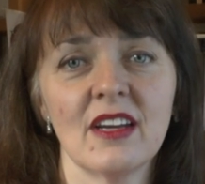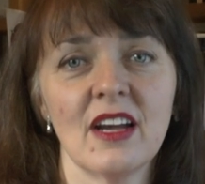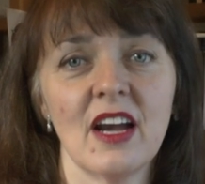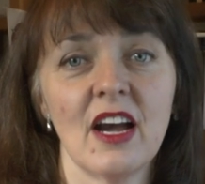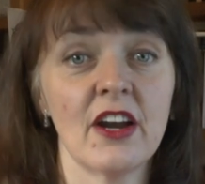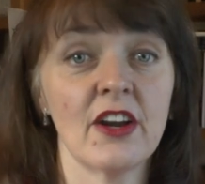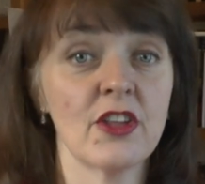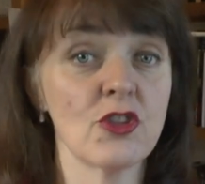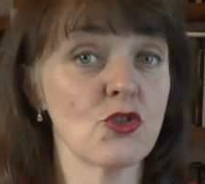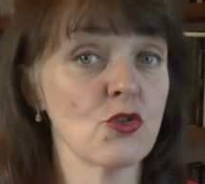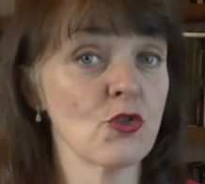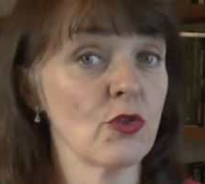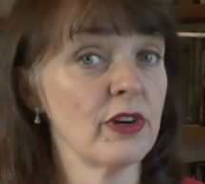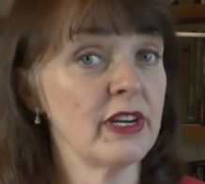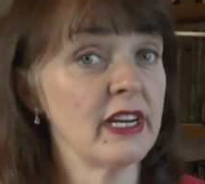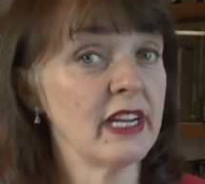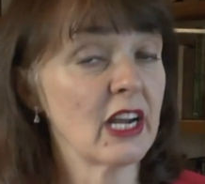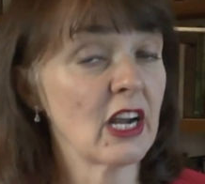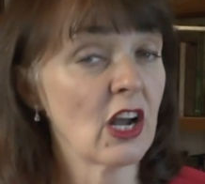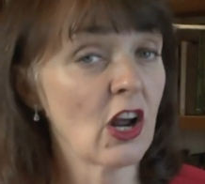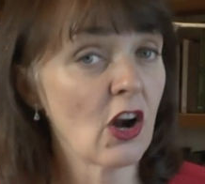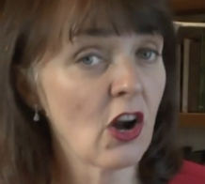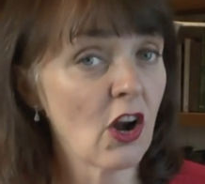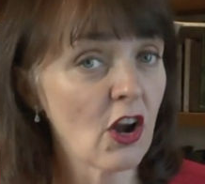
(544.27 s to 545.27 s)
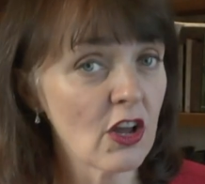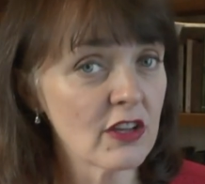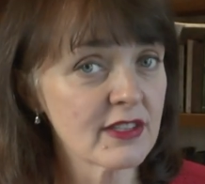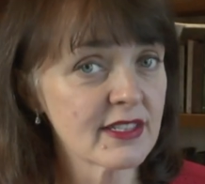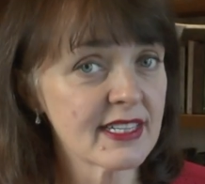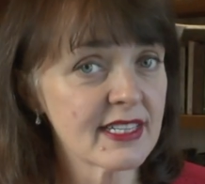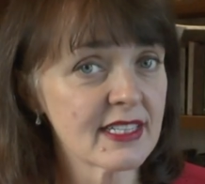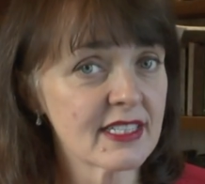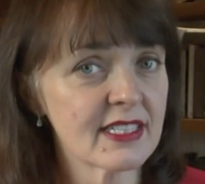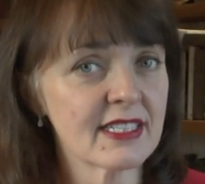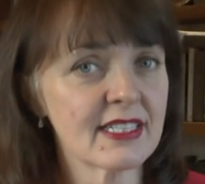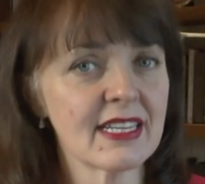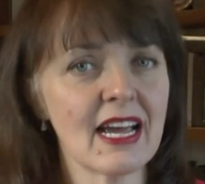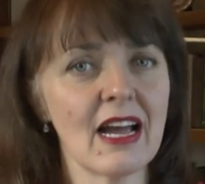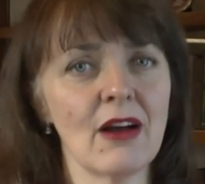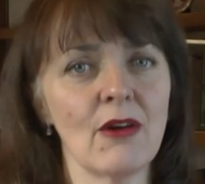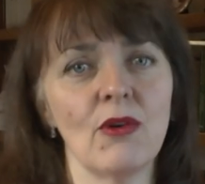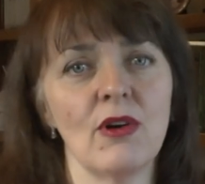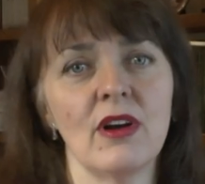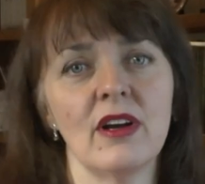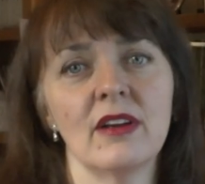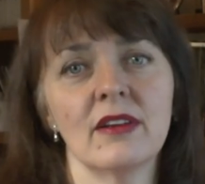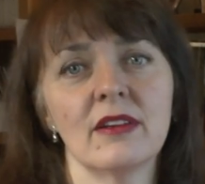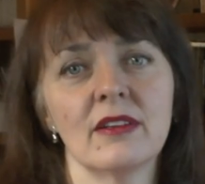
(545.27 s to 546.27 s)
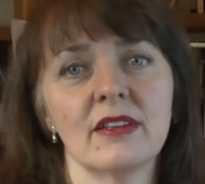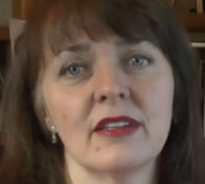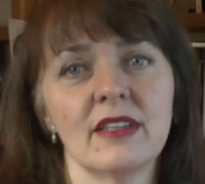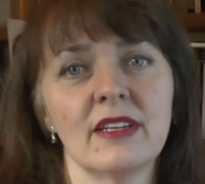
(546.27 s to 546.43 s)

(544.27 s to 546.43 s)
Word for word: an adjoining closet tower,